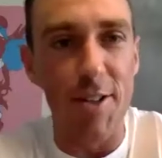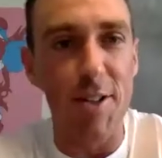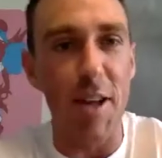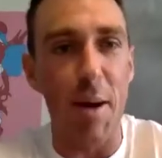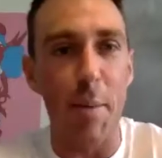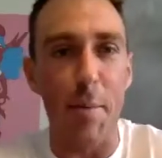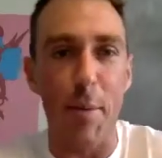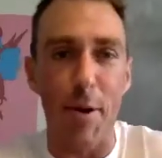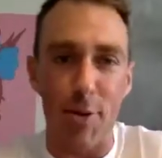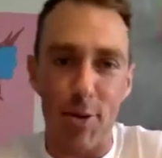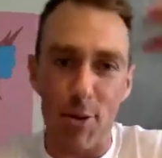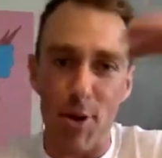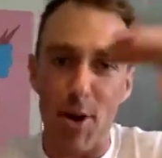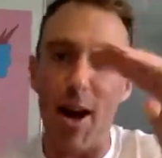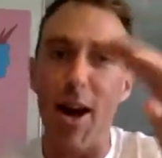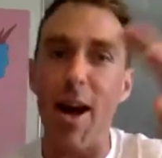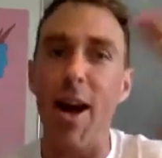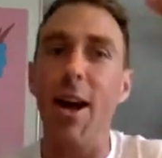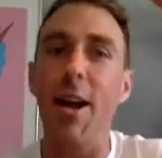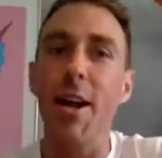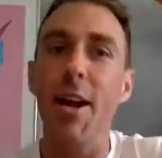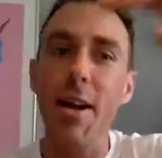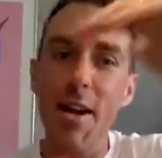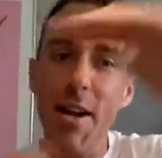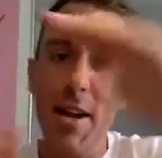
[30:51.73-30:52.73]
So I'm going to try
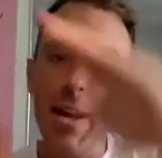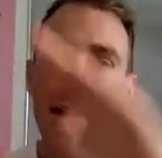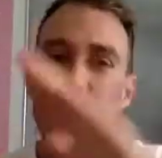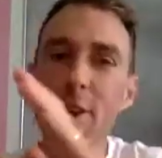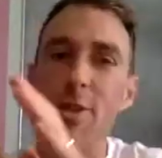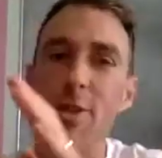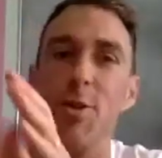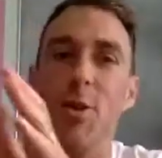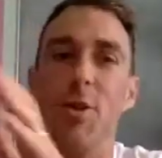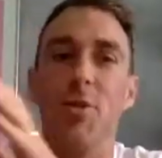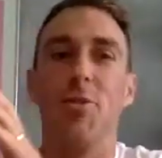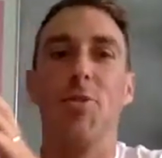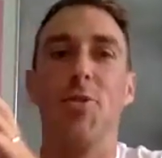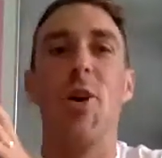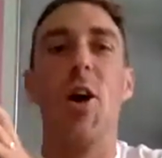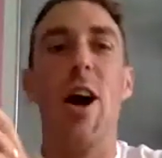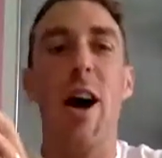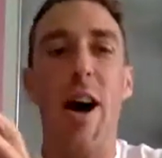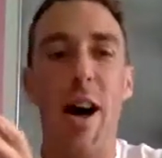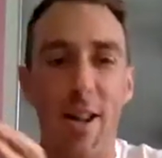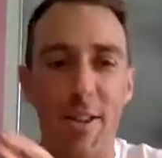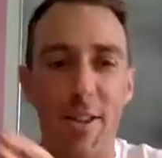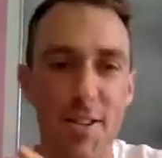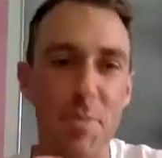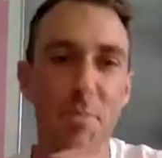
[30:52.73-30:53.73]
sort of go
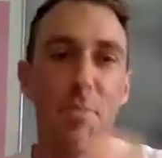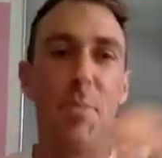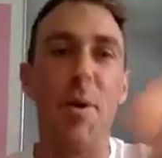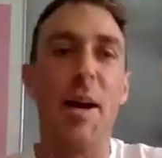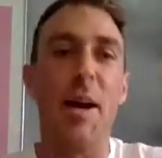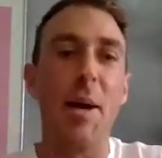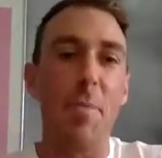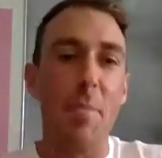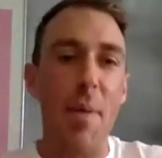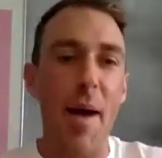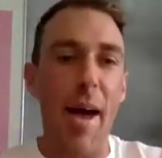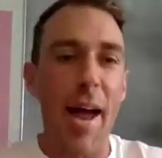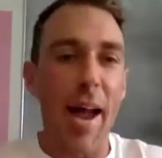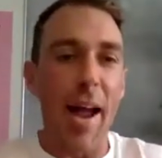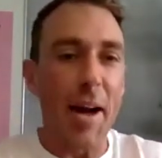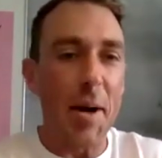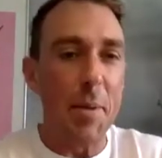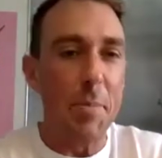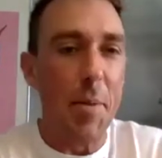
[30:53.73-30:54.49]
out and bring it back.